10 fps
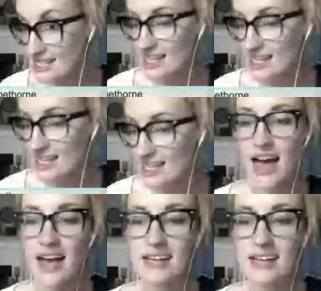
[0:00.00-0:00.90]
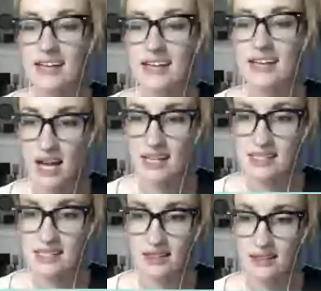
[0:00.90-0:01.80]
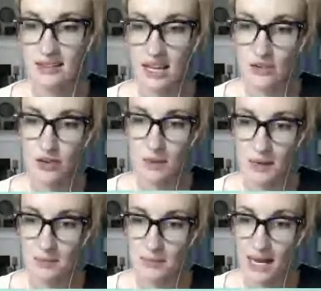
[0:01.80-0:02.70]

and he tries to get it from him by